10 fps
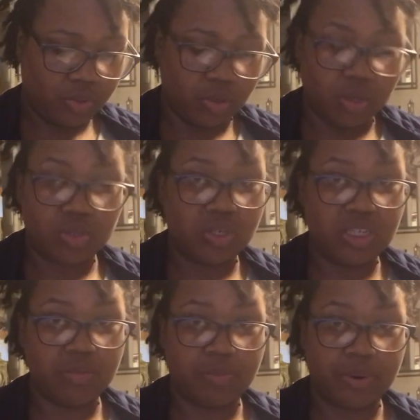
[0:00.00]
You also
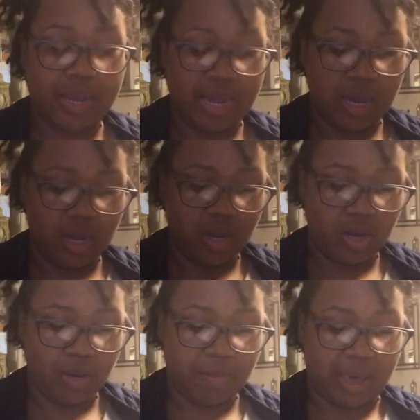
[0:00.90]
need to bring
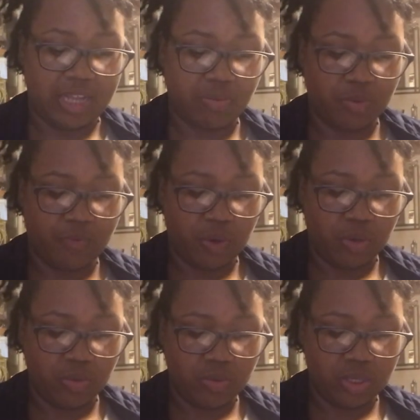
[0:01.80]
passport
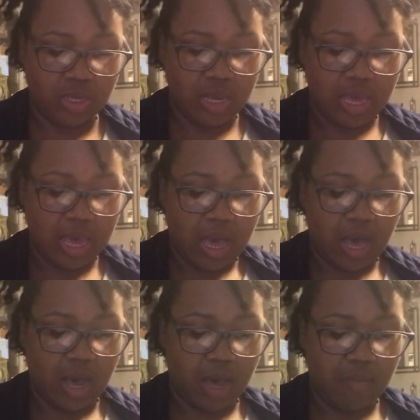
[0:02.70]
photos
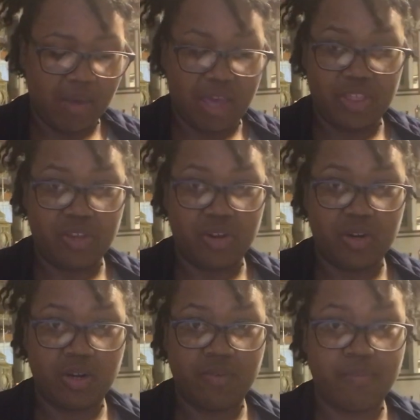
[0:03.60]
and
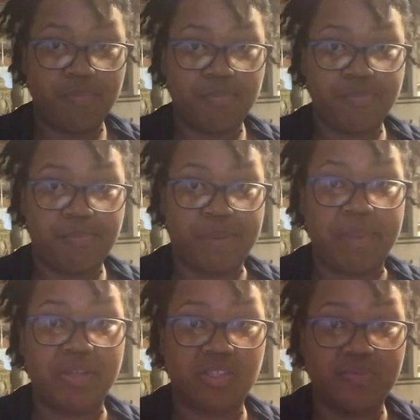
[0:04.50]
your
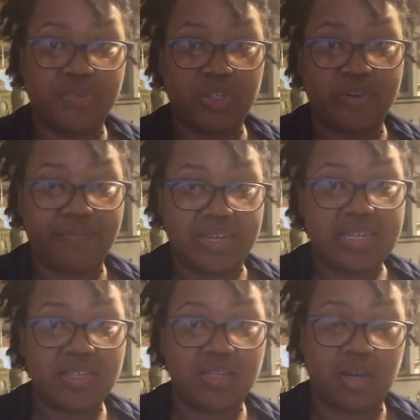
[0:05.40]
payments for your
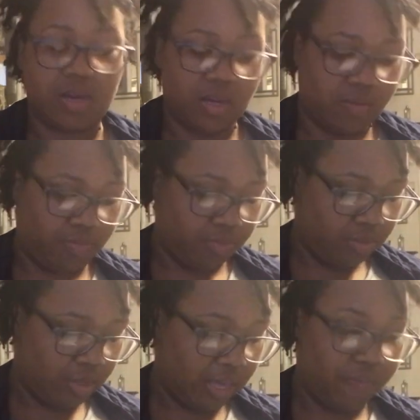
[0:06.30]
fees.
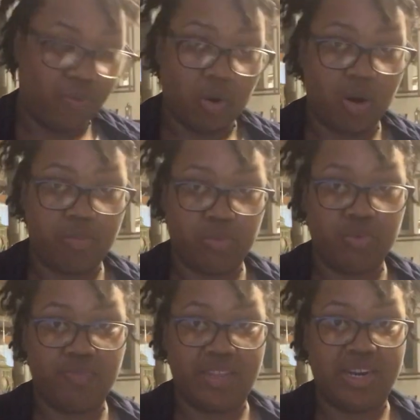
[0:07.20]
If you are
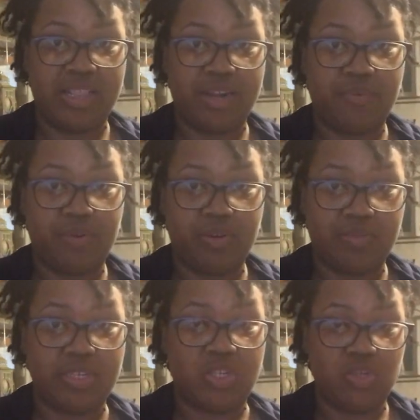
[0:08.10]
approved then and there for your
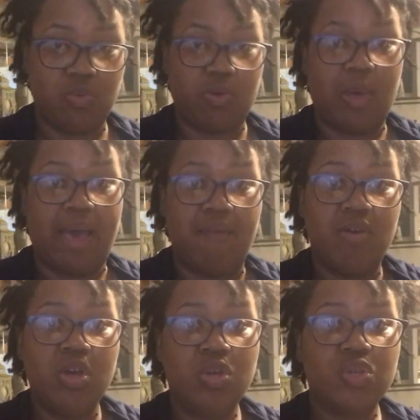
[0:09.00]
visa, you will have
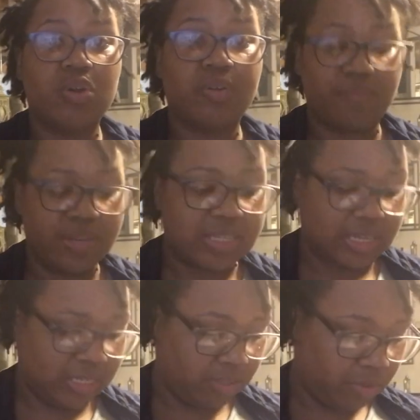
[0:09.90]
certain fees
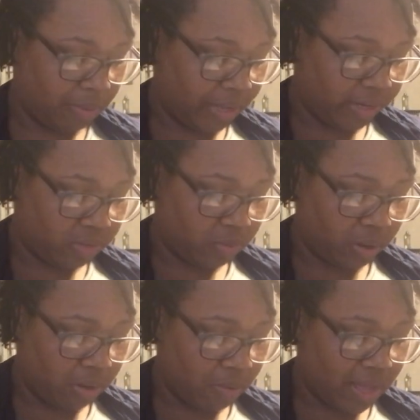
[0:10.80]
that need to be paid as
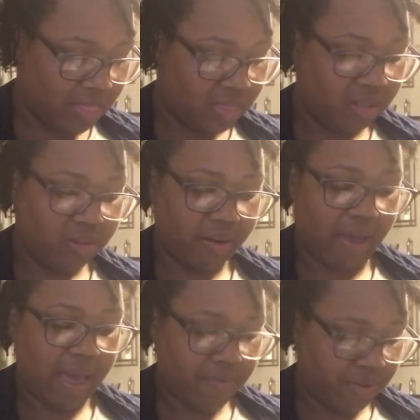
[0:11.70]
well. And then your
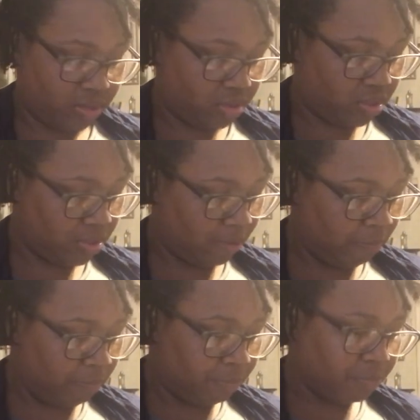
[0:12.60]
evidence.
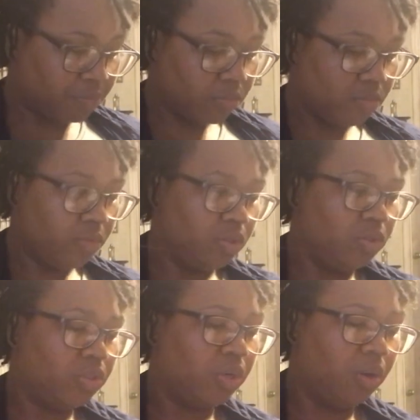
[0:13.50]

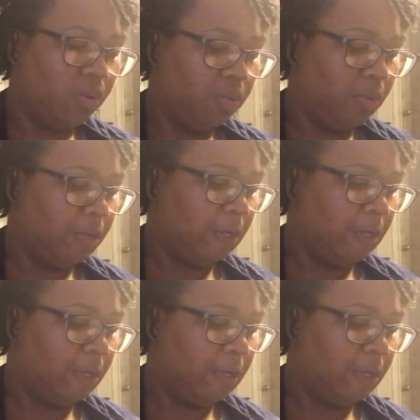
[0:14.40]
So